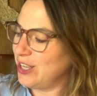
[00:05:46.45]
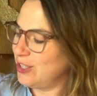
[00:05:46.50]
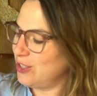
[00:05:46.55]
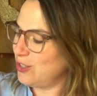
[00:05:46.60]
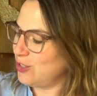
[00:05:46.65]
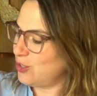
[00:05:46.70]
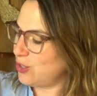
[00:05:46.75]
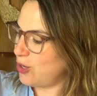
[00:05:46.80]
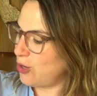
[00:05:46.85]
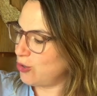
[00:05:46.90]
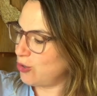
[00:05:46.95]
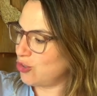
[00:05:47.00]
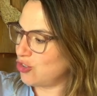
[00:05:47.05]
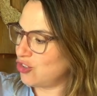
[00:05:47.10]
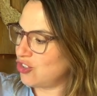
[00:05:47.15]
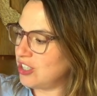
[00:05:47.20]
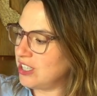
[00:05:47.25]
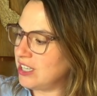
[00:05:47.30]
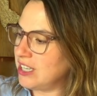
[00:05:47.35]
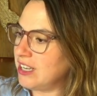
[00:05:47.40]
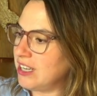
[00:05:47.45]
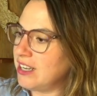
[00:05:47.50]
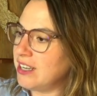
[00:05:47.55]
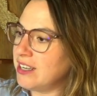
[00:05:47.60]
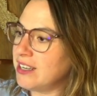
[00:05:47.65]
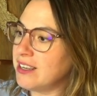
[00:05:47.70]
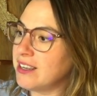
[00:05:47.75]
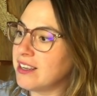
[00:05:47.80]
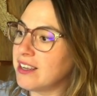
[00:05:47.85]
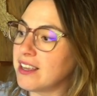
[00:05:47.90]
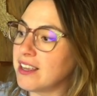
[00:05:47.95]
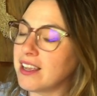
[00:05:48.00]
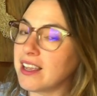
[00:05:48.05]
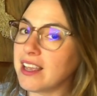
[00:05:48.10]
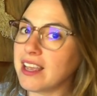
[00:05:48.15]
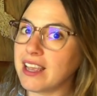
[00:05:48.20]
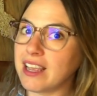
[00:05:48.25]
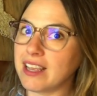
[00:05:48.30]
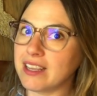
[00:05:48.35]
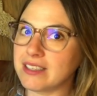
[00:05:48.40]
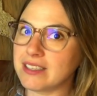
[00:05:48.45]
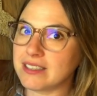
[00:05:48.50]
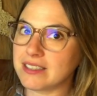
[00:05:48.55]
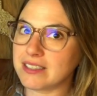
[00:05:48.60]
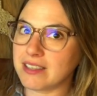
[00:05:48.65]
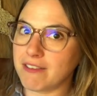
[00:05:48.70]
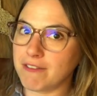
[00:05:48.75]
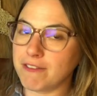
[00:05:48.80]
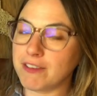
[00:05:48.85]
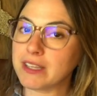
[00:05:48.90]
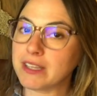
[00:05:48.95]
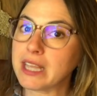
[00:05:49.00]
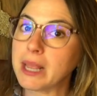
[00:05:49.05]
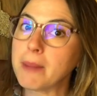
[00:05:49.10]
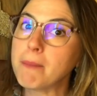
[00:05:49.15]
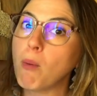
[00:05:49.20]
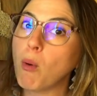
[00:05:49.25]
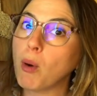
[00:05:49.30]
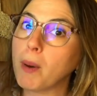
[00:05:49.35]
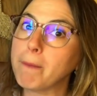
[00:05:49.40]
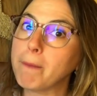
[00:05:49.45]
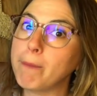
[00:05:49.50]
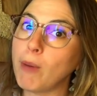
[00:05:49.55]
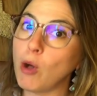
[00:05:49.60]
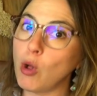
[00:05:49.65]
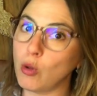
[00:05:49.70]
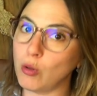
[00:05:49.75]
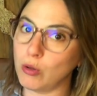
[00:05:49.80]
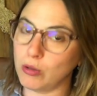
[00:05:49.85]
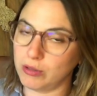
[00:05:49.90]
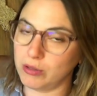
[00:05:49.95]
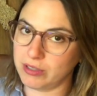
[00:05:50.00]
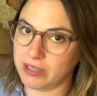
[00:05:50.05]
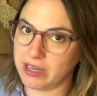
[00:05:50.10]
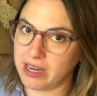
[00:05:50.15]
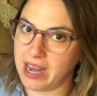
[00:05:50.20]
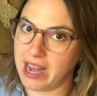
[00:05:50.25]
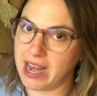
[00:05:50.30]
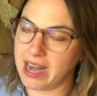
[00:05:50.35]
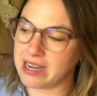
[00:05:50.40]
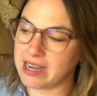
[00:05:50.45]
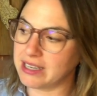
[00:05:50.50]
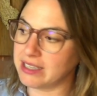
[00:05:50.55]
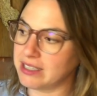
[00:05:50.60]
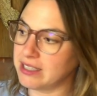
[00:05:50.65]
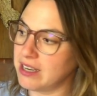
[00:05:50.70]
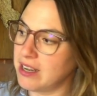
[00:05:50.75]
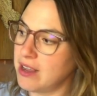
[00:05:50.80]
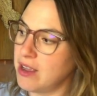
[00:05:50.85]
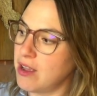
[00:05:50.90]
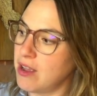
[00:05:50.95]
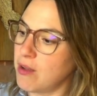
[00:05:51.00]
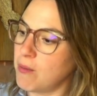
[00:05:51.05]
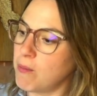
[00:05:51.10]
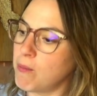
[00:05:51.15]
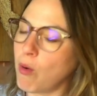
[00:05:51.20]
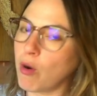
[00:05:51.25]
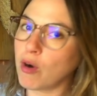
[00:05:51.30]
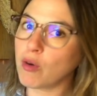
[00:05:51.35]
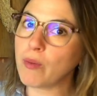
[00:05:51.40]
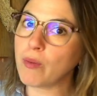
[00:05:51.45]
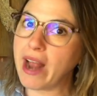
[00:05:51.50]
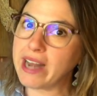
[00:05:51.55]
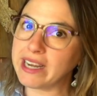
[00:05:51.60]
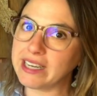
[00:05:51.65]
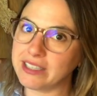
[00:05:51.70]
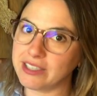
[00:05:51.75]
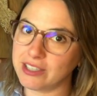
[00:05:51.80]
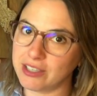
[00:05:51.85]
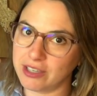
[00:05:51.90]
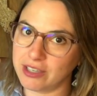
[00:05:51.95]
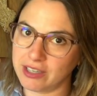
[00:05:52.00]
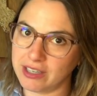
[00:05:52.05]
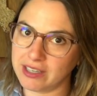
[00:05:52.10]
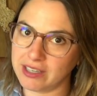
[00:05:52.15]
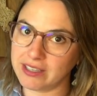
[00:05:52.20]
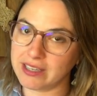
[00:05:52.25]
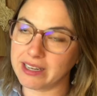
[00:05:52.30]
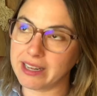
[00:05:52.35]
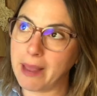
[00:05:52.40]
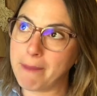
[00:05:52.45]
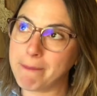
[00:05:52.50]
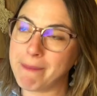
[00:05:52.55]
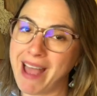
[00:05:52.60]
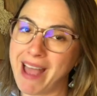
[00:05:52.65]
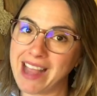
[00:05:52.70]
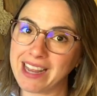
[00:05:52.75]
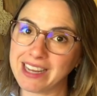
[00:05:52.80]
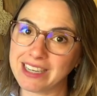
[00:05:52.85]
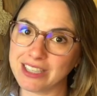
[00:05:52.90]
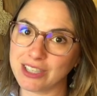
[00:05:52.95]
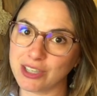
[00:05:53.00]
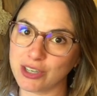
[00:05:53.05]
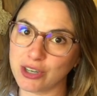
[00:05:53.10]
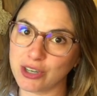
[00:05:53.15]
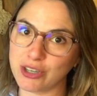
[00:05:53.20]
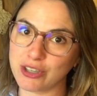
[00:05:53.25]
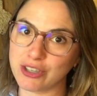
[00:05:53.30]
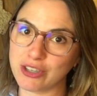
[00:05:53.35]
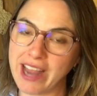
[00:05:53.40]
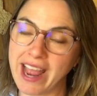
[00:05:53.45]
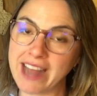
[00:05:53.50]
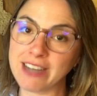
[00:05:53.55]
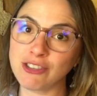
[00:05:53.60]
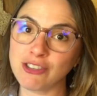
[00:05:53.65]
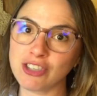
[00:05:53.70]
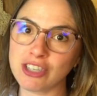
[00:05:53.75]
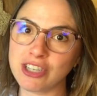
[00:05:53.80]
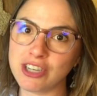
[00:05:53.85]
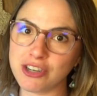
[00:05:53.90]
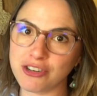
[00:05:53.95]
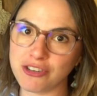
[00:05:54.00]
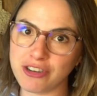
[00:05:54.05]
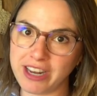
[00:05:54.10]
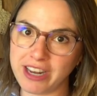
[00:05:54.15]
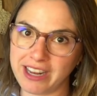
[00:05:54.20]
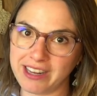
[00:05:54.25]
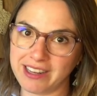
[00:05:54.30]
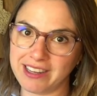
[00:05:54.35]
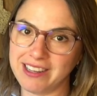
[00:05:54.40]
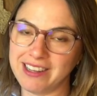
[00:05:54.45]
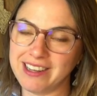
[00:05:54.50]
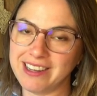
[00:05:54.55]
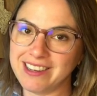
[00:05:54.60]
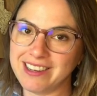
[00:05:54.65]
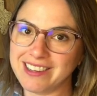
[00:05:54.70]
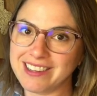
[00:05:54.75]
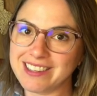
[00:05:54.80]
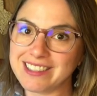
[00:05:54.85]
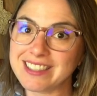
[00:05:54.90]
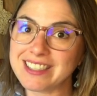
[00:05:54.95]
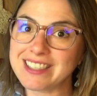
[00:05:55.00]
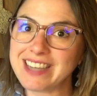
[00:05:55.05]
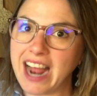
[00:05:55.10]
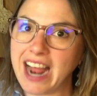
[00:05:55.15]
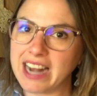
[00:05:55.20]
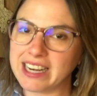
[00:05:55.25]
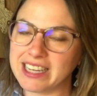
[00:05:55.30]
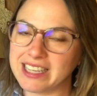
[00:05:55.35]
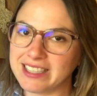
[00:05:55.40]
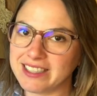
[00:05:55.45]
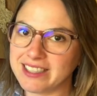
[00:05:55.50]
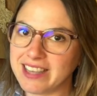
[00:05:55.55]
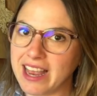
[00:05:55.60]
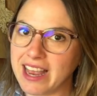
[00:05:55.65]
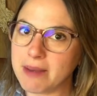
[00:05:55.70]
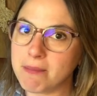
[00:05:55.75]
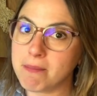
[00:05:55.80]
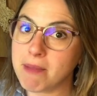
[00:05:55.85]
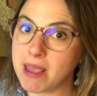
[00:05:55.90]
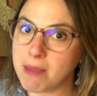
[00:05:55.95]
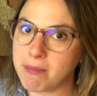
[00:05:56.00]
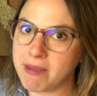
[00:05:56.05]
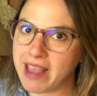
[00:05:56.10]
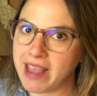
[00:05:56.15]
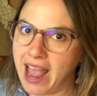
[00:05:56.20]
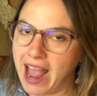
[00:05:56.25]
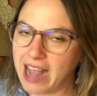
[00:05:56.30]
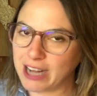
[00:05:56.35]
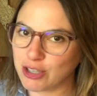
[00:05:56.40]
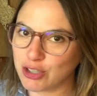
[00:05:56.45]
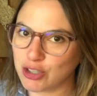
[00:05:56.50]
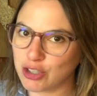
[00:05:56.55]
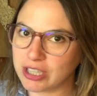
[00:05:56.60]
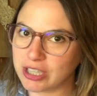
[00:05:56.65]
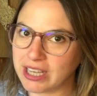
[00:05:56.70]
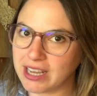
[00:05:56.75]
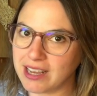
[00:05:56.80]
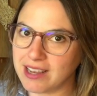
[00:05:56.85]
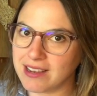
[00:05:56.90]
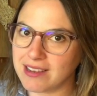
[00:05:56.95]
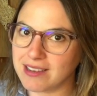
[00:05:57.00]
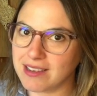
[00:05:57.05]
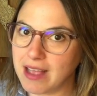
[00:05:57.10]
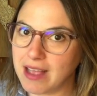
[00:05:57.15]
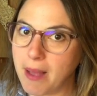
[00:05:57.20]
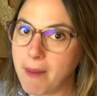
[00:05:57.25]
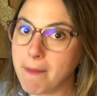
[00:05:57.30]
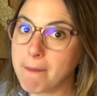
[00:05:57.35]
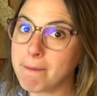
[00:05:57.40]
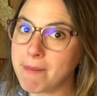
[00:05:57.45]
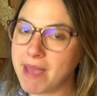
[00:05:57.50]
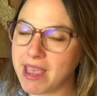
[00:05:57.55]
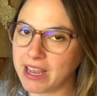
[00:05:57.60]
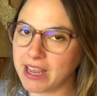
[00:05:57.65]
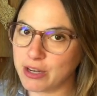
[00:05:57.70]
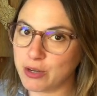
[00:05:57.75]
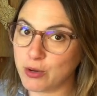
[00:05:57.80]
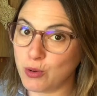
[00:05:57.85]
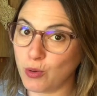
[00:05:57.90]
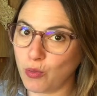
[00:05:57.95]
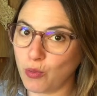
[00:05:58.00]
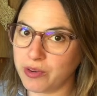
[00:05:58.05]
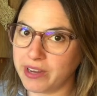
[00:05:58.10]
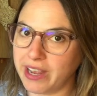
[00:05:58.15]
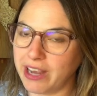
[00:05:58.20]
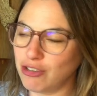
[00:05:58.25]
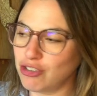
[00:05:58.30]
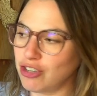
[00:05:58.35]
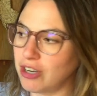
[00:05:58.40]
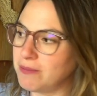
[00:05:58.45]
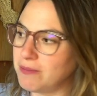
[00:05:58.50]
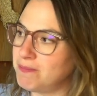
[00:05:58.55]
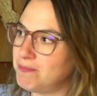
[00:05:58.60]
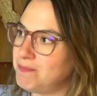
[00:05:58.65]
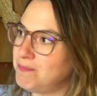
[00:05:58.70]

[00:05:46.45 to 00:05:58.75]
So she is feeling more bold and more ready to get back into her engineering status and maybe actually make a new creation.